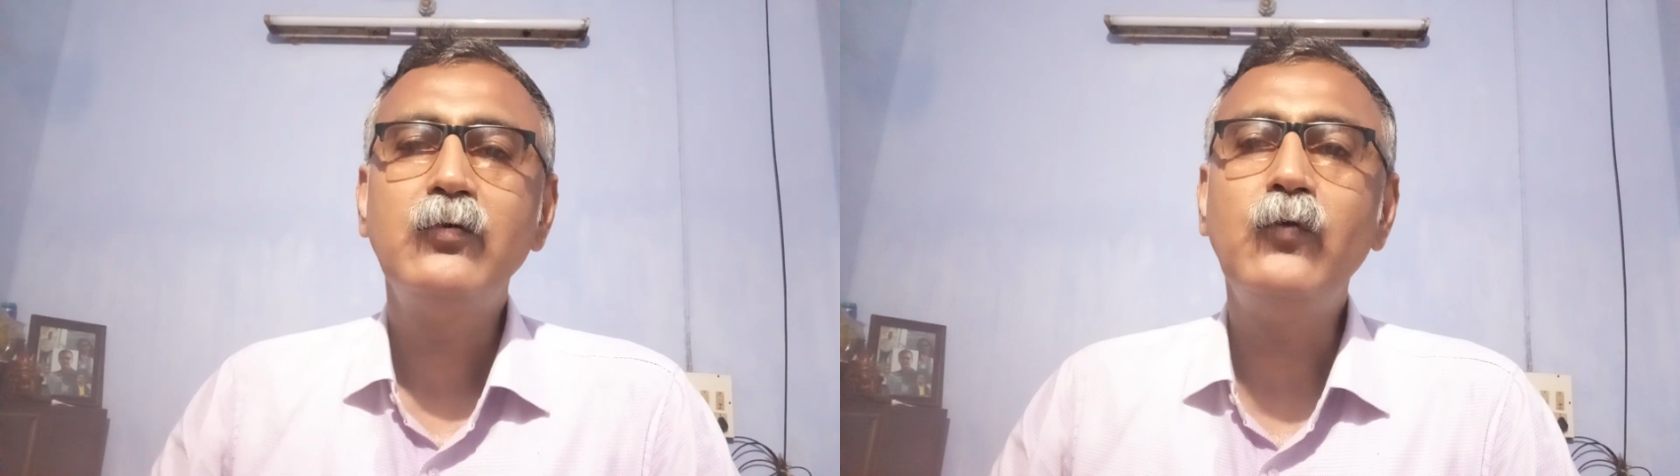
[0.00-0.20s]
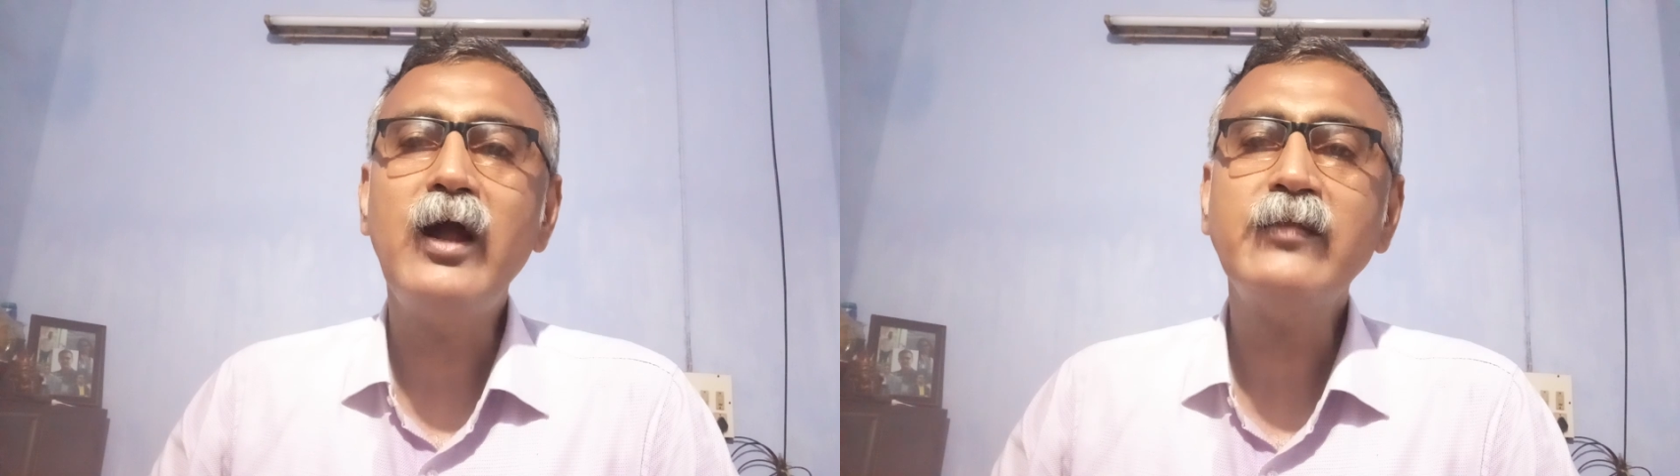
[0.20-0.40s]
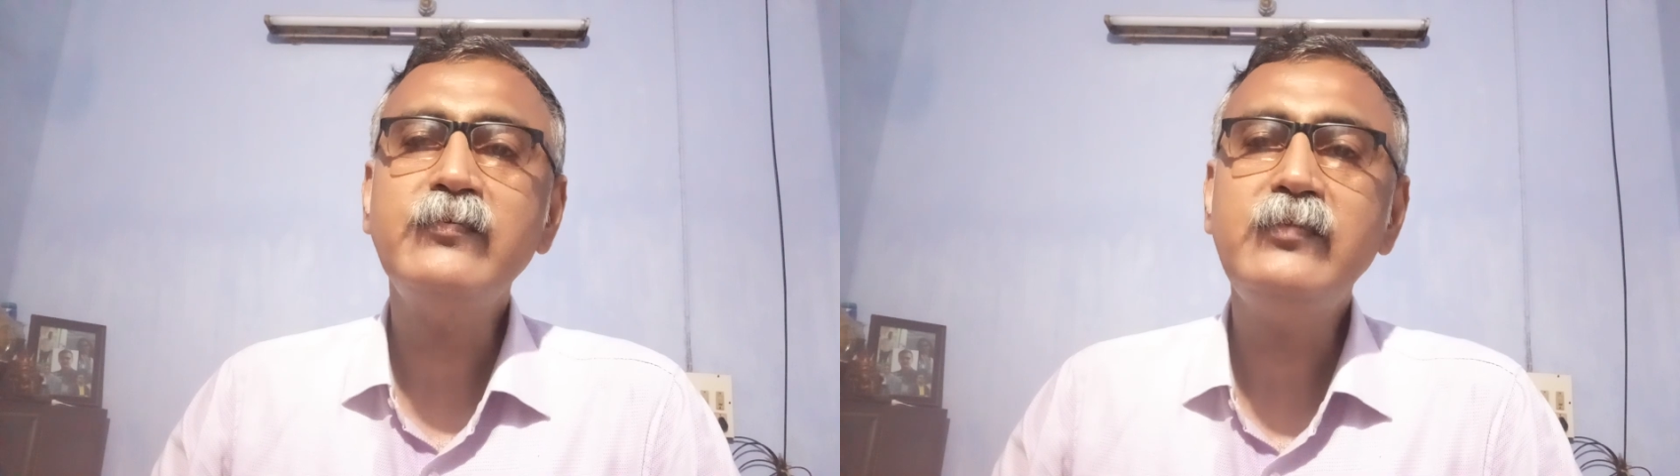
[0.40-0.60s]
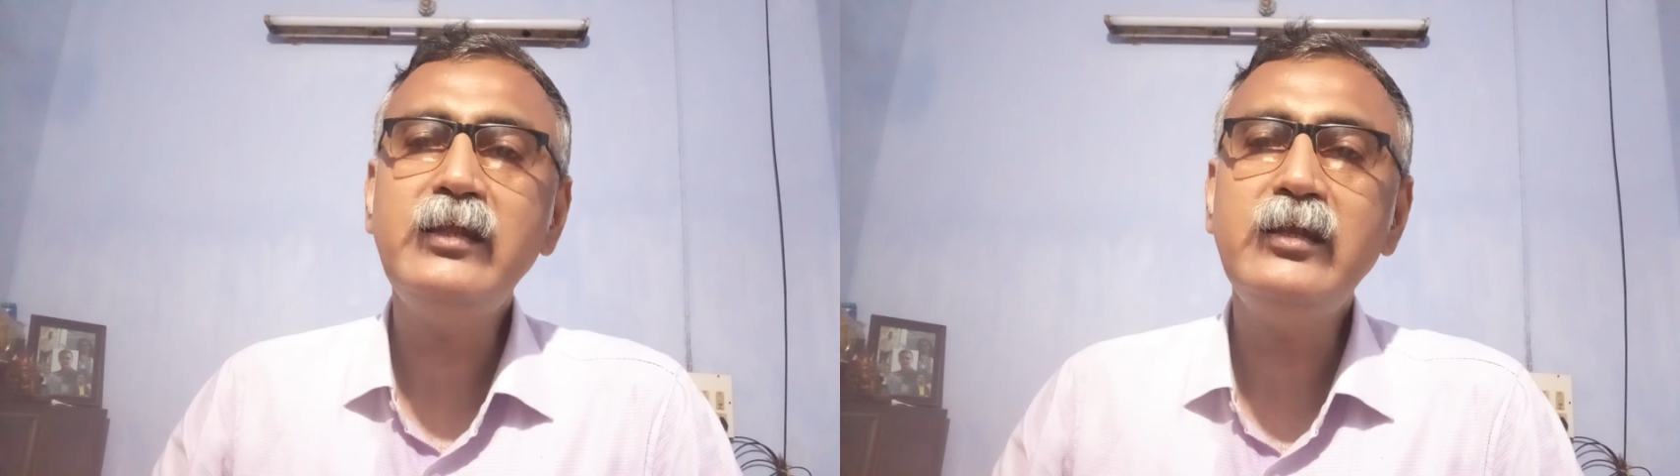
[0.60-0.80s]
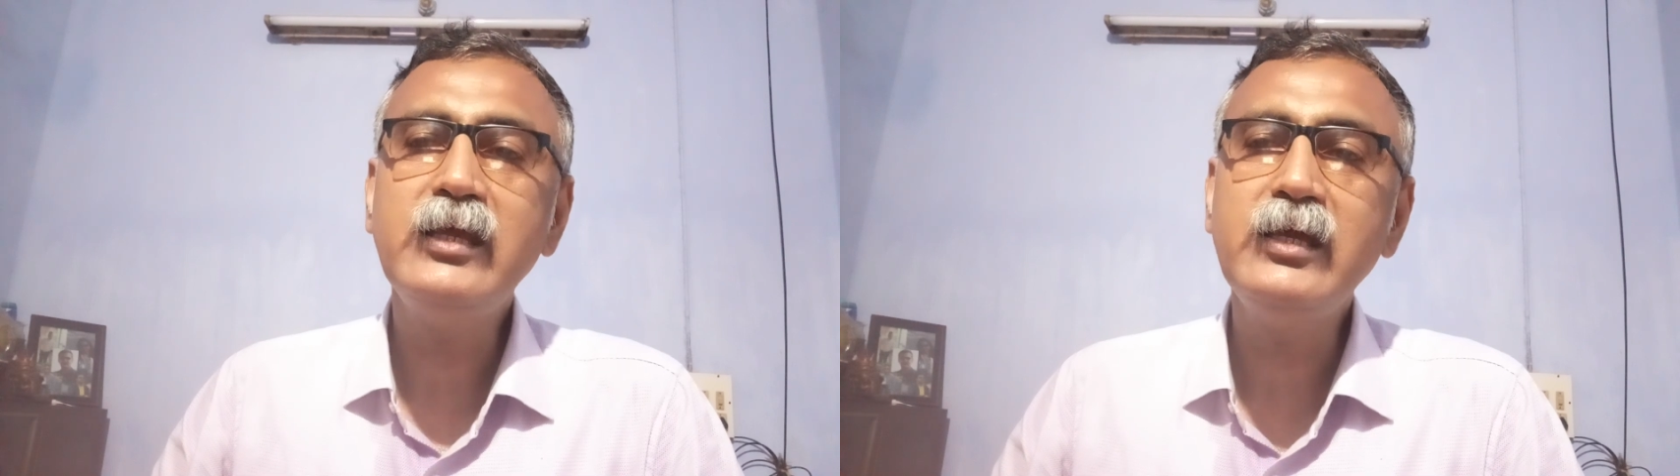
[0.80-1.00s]
what's
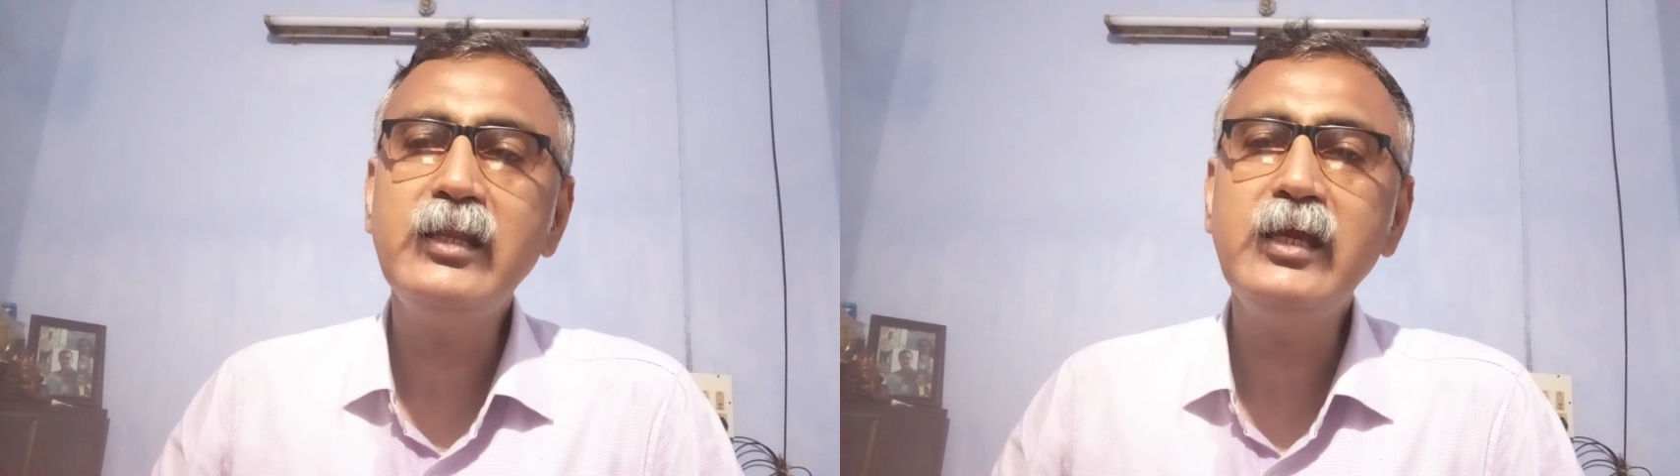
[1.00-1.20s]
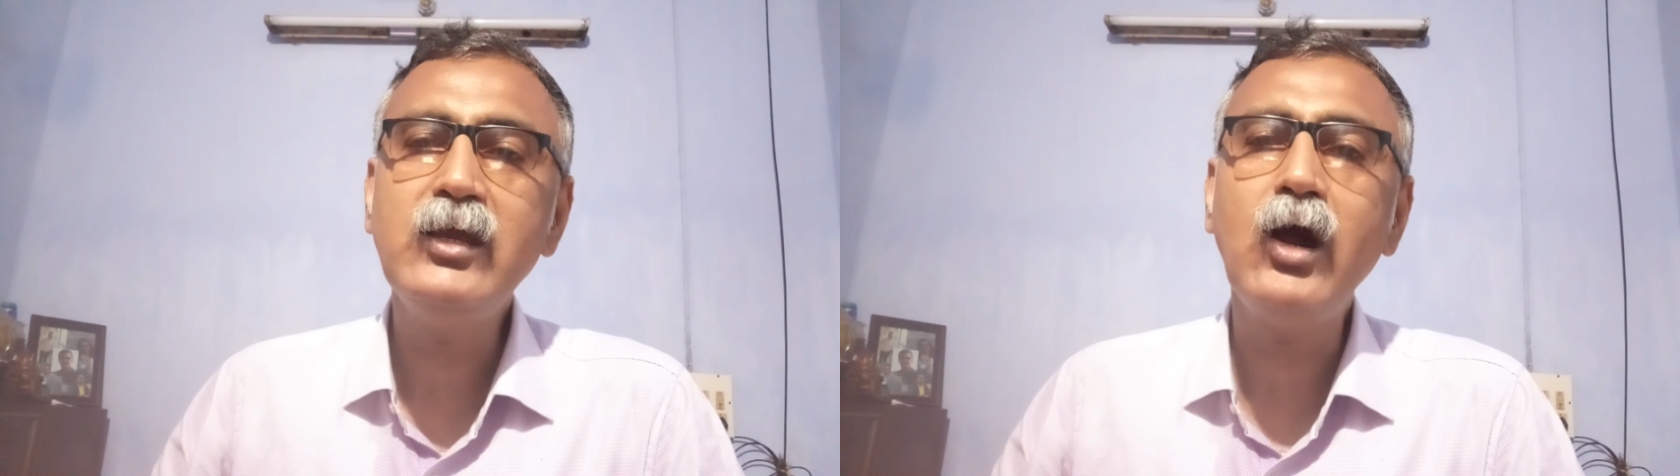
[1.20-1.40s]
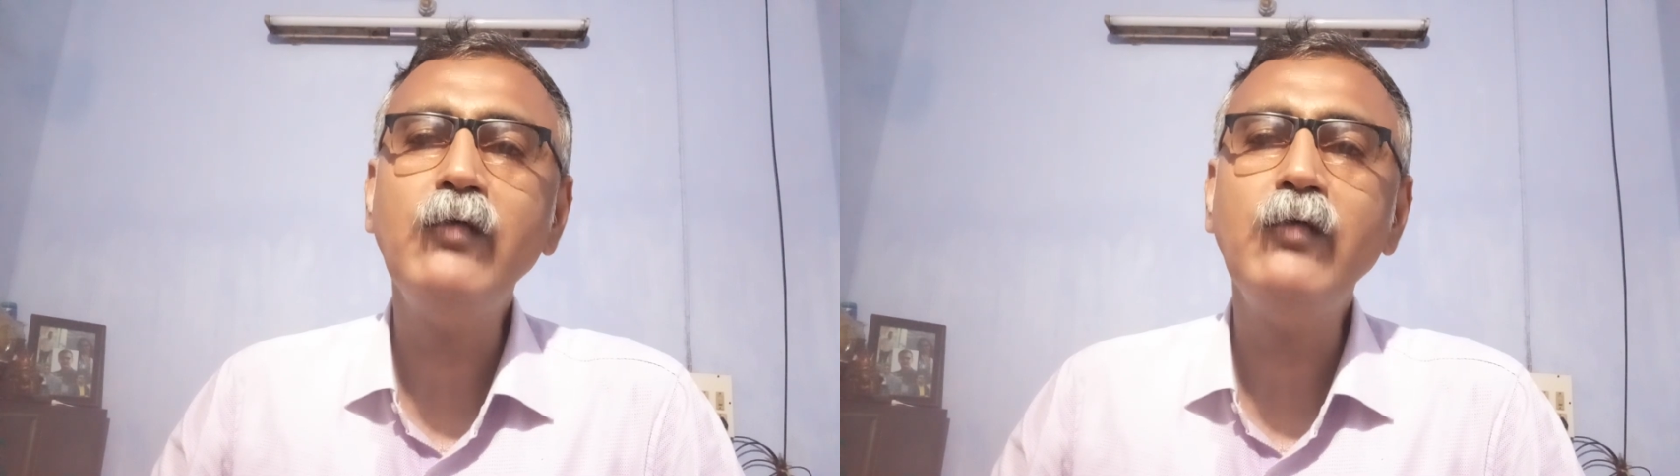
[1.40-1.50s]
the degree